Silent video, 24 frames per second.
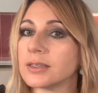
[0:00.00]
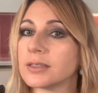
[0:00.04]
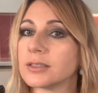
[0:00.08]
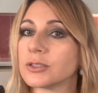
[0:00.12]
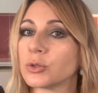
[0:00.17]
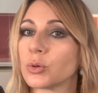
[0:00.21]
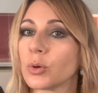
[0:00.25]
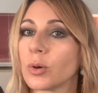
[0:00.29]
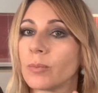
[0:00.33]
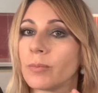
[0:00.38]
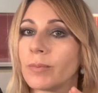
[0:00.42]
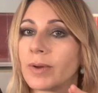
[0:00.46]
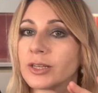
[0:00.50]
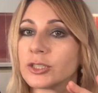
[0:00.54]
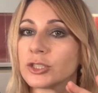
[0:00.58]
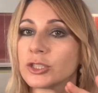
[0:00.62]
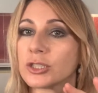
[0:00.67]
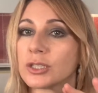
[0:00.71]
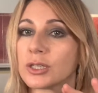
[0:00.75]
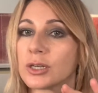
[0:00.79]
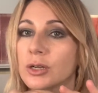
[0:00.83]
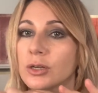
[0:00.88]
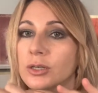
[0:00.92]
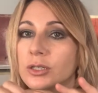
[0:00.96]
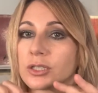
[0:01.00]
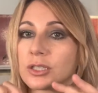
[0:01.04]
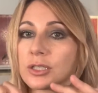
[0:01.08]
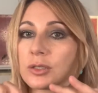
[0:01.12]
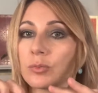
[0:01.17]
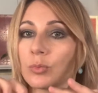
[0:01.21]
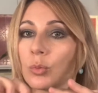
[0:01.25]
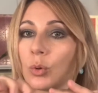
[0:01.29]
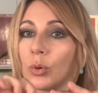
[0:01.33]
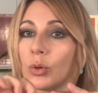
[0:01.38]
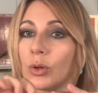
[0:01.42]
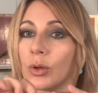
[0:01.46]
to a much
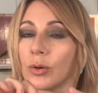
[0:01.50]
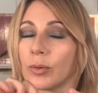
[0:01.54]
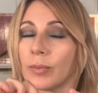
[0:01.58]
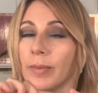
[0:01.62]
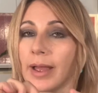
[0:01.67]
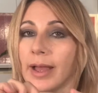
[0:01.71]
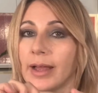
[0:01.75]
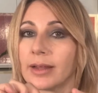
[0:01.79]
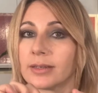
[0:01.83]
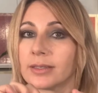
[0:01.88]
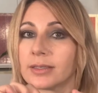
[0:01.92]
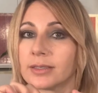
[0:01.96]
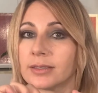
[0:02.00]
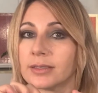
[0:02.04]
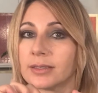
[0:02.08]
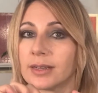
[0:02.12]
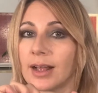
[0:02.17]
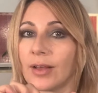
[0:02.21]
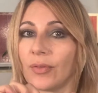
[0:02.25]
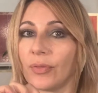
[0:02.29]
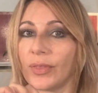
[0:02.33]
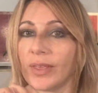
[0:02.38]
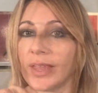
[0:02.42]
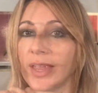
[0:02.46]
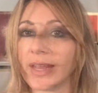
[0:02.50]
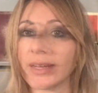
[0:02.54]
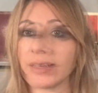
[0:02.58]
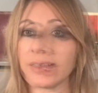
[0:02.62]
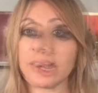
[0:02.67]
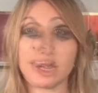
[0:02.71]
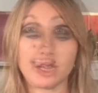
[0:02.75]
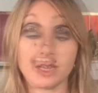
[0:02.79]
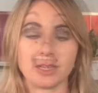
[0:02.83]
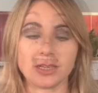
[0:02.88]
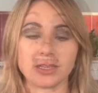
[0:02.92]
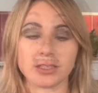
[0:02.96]
smaller amount at the
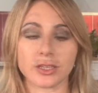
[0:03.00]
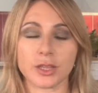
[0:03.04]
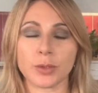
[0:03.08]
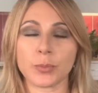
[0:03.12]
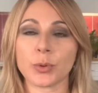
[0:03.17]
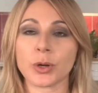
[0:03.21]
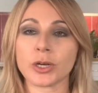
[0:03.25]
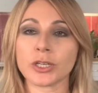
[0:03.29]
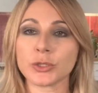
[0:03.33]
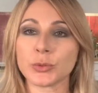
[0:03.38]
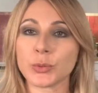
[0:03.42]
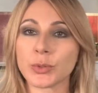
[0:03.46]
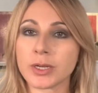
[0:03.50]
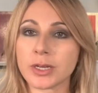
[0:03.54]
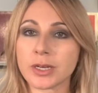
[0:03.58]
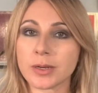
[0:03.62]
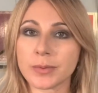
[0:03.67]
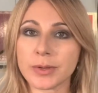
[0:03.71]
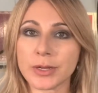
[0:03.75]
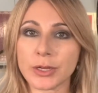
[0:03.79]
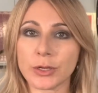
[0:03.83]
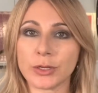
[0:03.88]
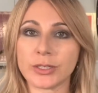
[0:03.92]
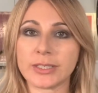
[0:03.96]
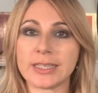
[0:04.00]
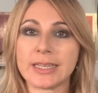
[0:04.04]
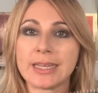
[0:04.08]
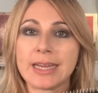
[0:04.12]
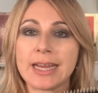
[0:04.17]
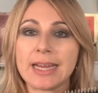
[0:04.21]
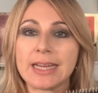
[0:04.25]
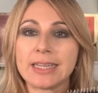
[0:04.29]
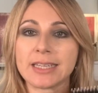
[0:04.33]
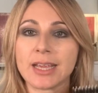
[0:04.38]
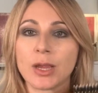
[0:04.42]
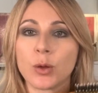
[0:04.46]
ends. So the brush we're going to be using
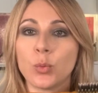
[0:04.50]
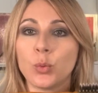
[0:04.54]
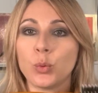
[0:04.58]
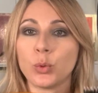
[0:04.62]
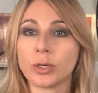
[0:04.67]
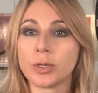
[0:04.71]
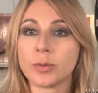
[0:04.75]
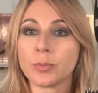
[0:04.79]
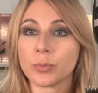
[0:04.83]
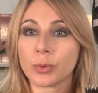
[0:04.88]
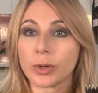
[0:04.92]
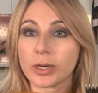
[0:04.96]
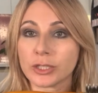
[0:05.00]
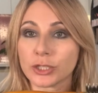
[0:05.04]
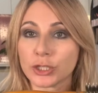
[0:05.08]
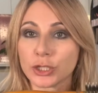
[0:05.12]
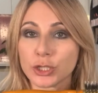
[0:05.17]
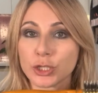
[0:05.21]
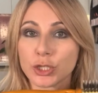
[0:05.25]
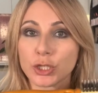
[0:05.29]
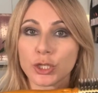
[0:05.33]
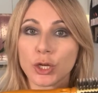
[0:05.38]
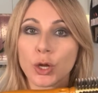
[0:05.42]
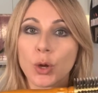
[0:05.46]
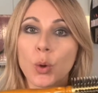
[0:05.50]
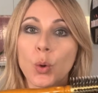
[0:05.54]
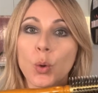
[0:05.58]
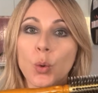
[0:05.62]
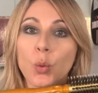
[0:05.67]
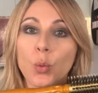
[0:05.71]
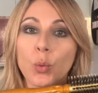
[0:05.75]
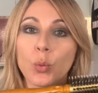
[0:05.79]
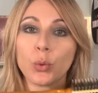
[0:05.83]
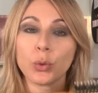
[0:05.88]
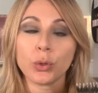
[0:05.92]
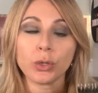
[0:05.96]
is a wooden brush.
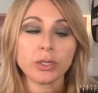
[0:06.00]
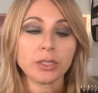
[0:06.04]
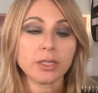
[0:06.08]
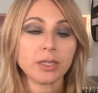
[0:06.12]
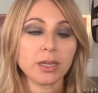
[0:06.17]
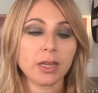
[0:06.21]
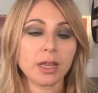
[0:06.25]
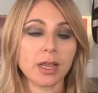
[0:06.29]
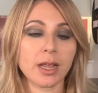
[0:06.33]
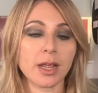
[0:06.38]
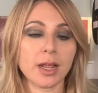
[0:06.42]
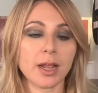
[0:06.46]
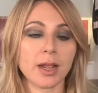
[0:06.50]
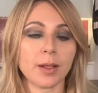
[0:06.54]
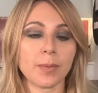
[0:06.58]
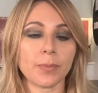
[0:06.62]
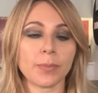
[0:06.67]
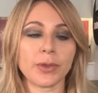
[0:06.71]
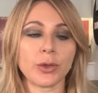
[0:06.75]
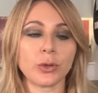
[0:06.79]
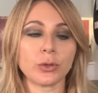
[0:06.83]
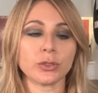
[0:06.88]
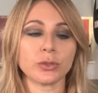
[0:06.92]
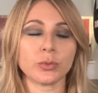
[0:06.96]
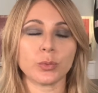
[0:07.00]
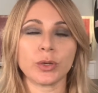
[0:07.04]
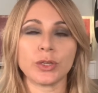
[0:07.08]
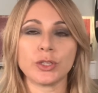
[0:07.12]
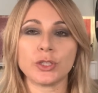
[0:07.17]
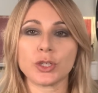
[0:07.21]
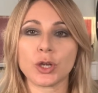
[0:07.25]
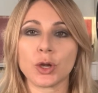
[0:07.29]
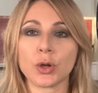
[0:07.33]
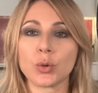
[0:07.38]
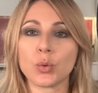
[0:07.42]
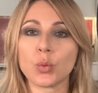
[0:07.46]
Wood because we
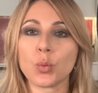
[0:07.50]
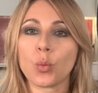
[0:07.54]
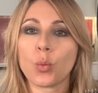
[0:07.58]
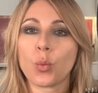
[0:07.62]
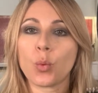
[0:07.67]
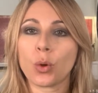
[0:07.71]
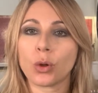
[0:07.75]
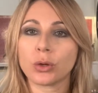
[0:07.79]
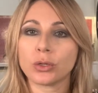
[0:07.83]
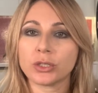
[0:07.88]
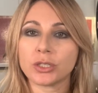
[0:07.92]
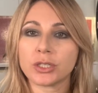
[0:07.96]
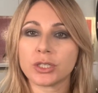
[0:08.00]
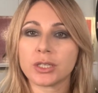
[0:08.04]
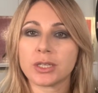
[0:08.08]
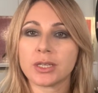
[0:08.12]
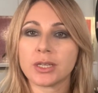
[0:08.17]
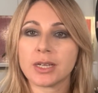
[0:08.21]
don't want